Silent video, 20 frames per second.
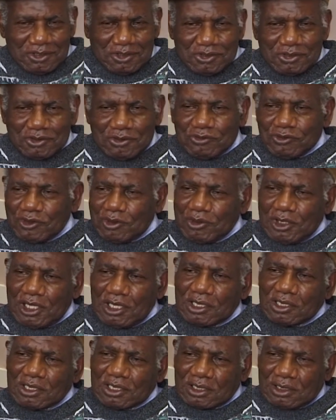So from
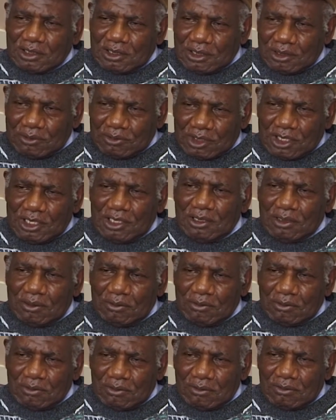my game
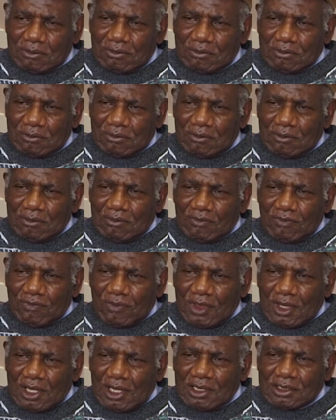came,
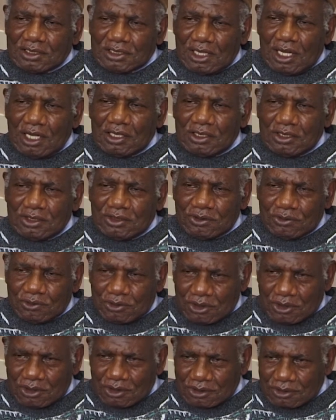I started to
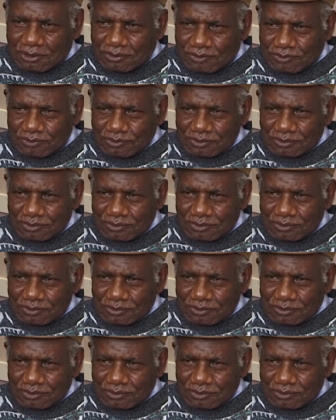work.